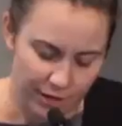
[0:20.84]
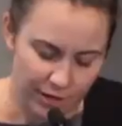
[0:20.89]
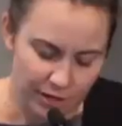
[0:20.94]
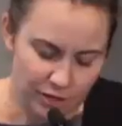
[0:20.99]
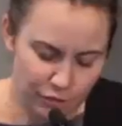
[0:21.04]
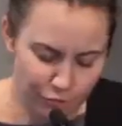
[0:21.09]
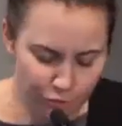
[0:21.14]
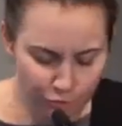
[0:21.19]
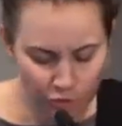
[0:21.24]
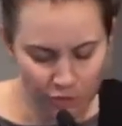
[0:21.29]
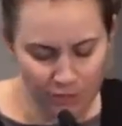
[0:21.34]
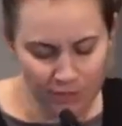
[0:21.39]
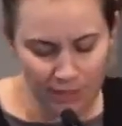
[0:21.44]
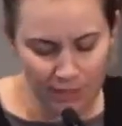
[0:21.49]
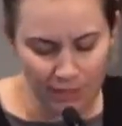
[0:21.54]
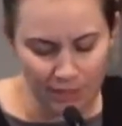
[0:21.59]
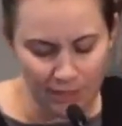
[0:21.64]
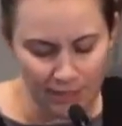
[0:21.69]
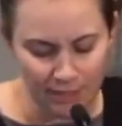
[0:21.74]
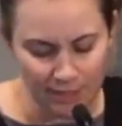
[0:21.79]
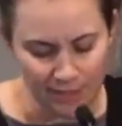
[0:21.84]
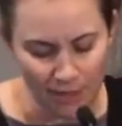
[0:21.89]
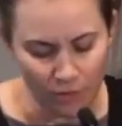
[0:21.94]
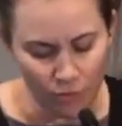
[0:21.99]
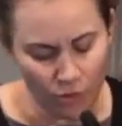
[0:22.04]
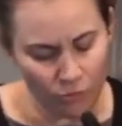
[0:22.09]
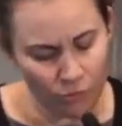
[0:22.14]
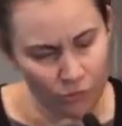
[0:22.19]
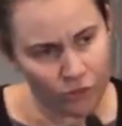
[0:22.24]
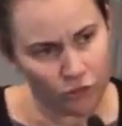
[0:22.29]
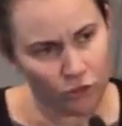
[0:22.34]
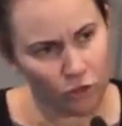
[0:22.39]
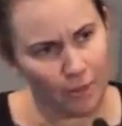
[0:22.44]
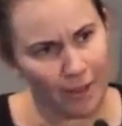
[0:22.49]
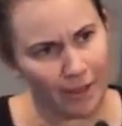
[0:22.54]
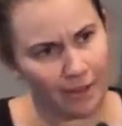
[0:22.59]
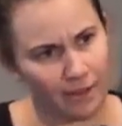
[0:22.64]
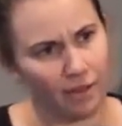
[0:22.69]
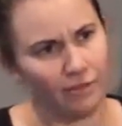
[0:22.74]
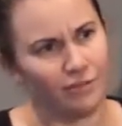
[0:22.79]
guess the first thing is I want to talk
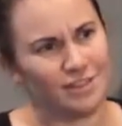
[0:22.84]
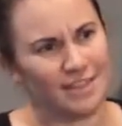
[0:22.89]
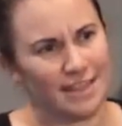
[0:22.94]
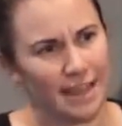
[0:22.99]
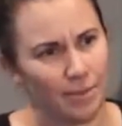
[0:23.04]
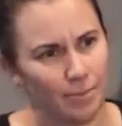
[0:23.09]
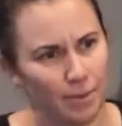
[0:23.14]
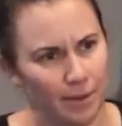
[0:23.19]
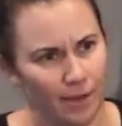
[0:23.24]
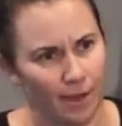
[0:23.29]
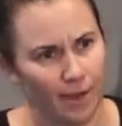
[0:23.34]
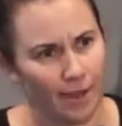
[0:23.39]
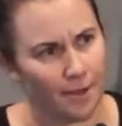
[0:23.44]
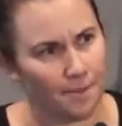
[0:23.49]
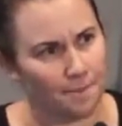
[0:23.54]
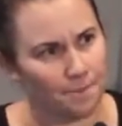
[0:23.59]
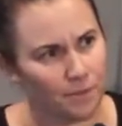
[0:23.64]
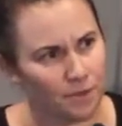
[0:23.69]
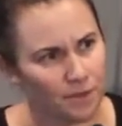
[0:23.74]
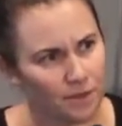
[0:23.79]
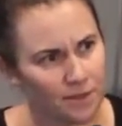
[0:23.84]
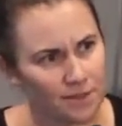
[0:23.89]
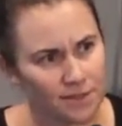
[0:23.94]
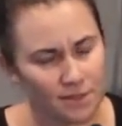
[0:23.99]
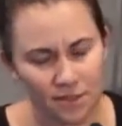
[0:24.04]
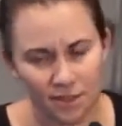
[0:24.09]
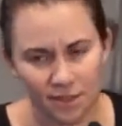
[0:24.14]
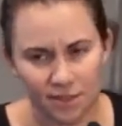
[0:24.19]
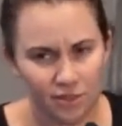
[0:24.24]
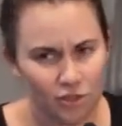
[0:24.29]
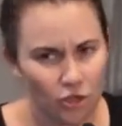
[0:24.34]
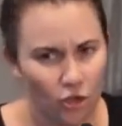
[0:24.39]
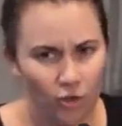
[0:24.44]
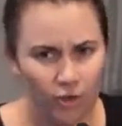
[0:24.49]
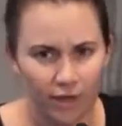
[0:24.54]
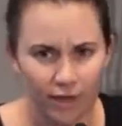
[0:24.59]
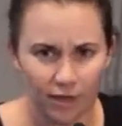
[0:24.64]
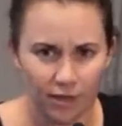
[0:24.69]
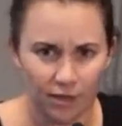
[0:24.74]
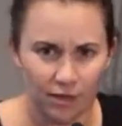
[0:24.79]
about Gov as an API. This is
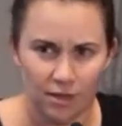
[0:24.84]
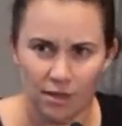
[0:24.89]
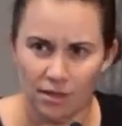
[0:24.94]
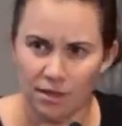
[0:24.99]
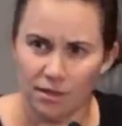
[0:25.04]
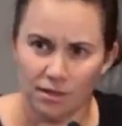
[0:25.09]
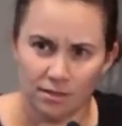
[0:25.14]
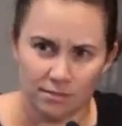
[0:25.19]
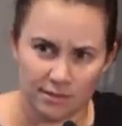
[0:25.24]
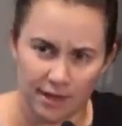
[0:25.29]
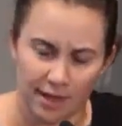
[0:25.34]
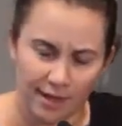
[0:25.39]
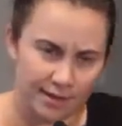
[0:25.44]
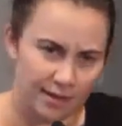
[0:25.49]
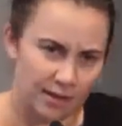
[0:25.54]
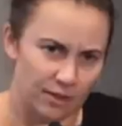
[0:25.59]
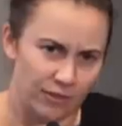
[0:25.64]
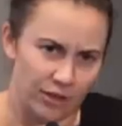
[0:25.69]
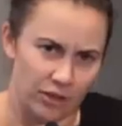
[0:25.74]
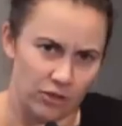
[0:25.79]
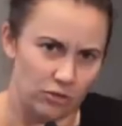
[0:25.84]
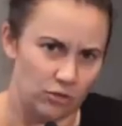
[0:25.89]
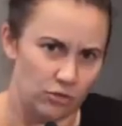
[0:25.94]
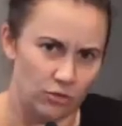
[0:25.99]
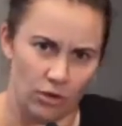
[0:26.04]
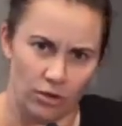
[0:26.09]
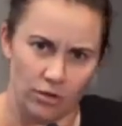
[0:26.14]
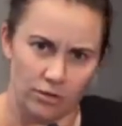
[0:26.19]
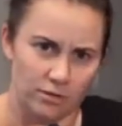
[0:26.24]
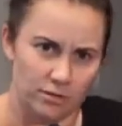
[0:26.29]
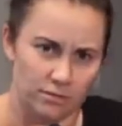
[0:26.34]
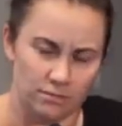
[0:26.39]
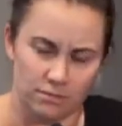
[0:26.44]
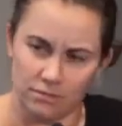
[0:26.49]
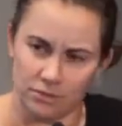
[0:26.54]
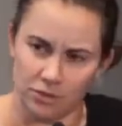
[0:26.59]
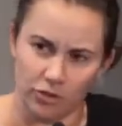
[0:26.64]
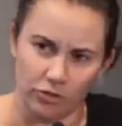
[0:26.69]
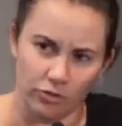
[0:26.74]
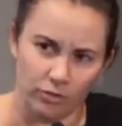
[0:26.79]
going data gov.au
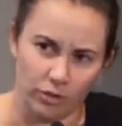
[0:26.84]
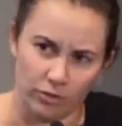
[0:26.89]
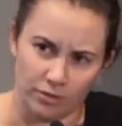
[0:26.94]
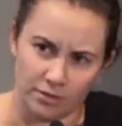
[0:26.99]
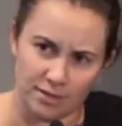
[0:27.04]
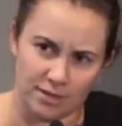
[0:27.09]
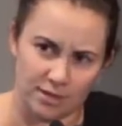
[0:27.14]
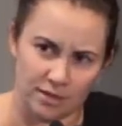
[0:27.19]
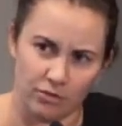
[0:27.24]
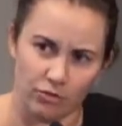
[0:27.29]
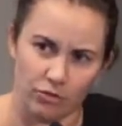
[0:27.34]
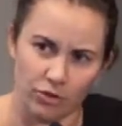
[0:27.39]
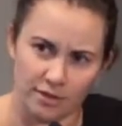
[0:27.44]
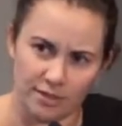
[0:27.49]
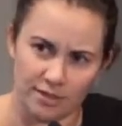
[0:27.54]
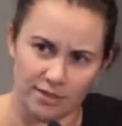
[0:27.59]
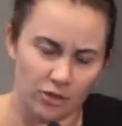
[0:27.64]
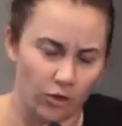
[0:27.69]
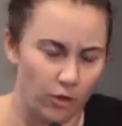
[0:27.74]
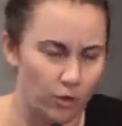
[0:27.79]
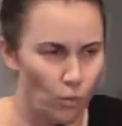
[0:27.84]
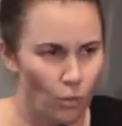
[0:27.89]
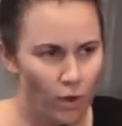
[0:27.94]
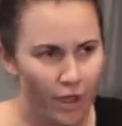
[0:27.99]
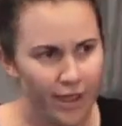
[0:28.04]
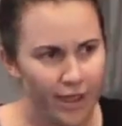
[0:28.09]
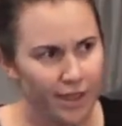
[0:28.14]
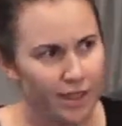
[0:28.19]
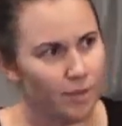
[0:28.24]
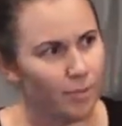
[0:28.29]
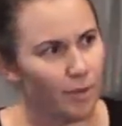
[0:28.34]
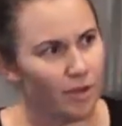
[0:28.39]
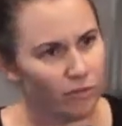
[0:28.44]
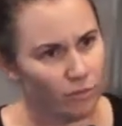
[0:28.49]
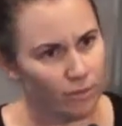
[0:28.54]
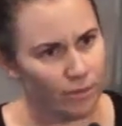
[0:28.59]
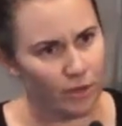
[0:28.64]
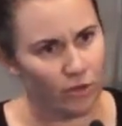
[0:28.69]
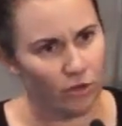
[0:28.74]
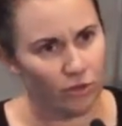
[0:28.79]
on steroids. This is going way above
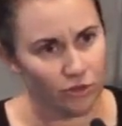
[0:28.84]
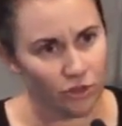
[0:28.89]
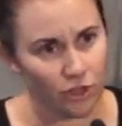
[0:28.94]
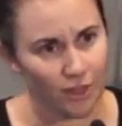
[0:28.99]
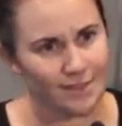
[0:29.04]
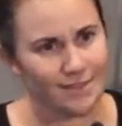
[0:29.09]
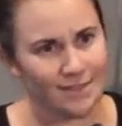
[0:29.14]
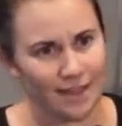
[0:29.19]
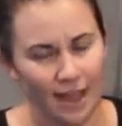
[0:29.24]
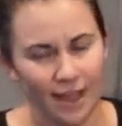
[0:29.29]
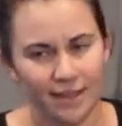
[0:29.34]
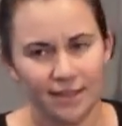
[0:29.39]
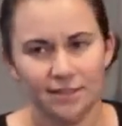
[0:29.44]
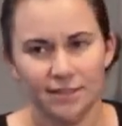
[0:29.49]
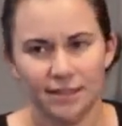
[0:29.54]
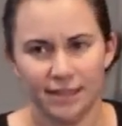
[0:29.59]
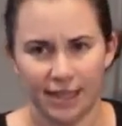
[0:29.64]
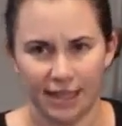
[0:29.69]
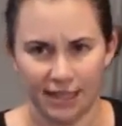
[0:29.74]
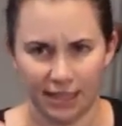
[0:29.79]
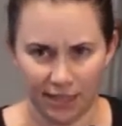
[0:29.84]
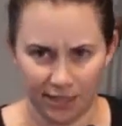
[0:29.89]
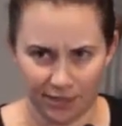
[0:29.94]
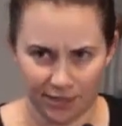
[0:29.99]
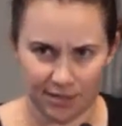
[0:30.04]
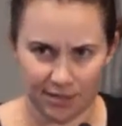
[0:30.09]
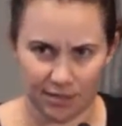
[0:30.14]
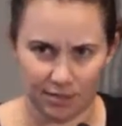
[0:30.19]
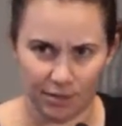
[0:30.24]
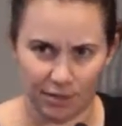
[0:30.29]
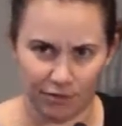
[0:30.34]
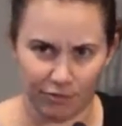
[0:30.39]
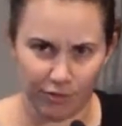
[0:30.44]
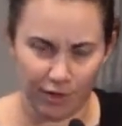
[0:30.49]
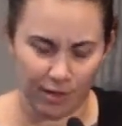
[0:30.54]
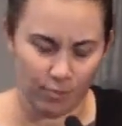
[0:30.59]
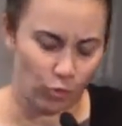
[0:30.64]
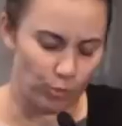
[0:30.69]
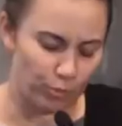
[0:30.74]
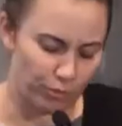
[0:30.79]
and beyond just data and getting into something
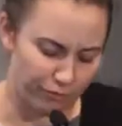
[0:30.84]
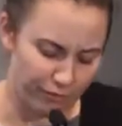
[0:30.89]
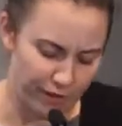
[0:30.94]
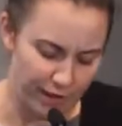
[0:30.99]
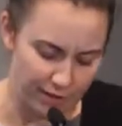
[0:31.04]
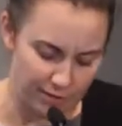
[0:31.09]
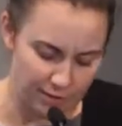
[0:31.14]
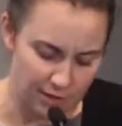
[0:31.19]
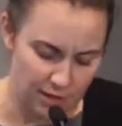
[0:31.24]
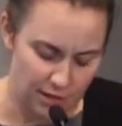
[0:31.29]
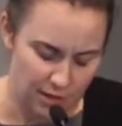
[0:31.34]
far more profound.